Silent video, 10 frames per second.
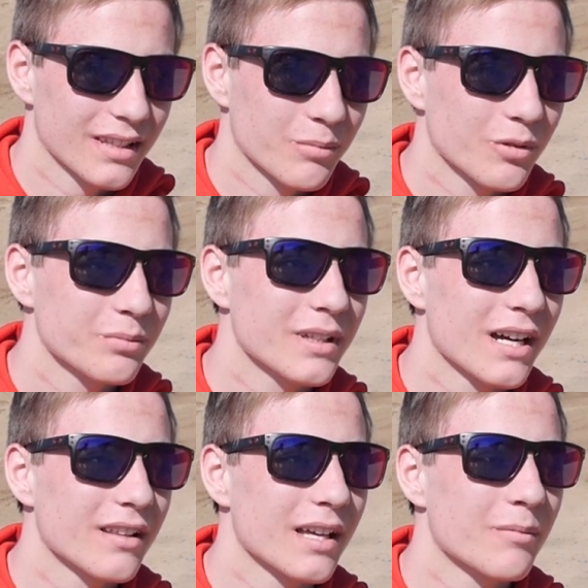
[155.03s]

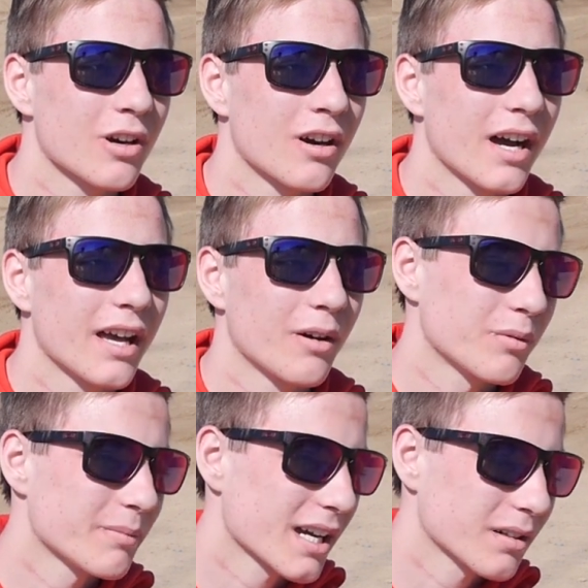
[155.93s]
MRI. I
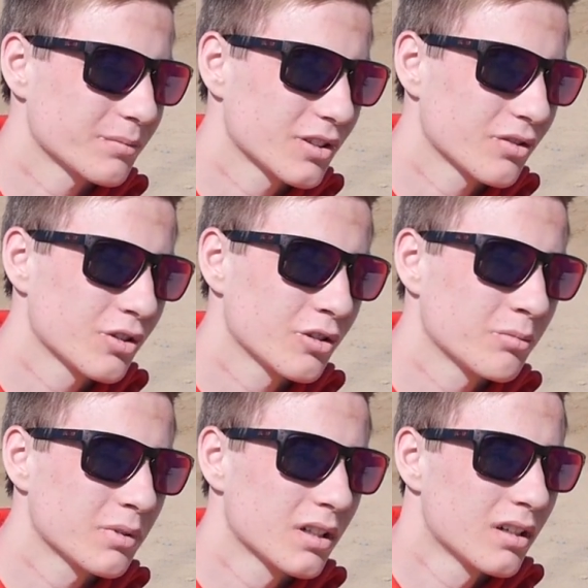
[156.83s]
went back up to the room.